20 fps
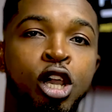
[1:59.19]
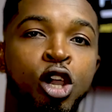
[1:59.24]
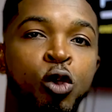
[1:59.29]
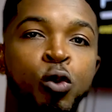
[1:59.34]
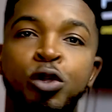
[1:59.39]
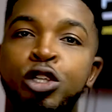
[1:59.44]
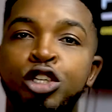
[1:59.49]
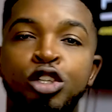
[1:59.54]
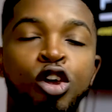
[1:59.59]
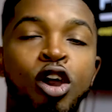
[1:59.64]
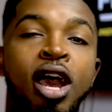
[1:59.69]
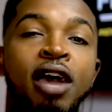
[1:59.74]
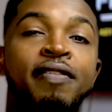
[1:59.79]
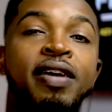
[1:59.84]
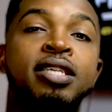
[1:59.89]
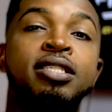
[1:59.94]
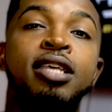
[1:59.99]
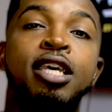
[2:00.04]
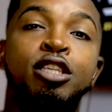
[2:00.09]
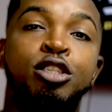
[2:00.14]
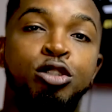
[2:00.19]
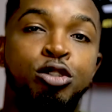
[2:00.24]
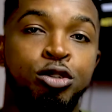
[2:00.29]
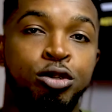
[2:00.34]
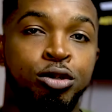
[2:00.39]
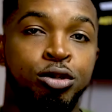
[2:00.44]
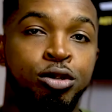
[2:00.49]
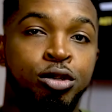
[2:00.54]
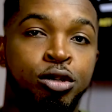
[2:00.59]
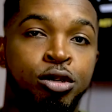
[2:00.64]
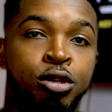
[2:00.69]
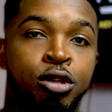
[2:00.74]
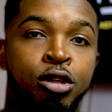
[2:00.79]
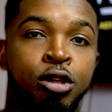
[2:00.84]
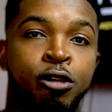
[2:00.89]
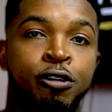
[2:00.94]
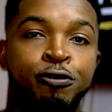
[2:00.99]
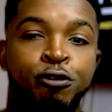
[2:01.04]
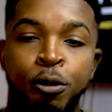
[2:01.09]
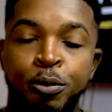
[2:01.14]
which you don't have access to
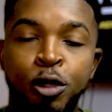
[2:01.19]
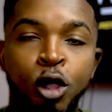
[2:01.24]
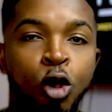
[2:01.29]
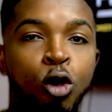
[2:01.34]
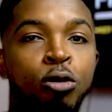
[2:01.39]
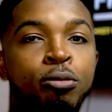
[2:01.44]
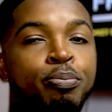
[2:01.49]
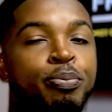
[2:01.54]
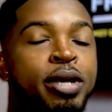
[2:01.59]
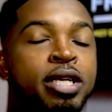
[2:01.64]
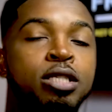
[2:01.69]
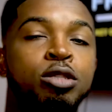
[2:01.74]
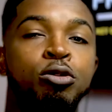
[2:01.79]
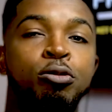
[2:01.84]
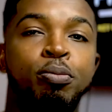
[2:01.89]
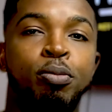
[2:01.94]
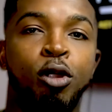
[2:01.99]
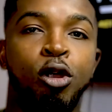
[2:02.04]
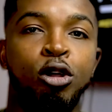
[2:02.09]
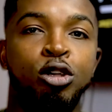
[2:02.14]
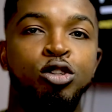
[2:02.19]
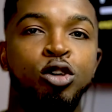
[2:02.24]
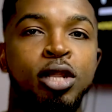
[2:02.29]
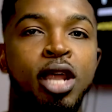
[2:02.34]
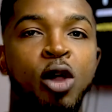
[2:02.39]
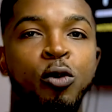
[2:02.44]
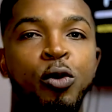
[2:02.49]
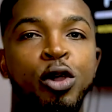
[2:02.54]
from your own personal blog. So that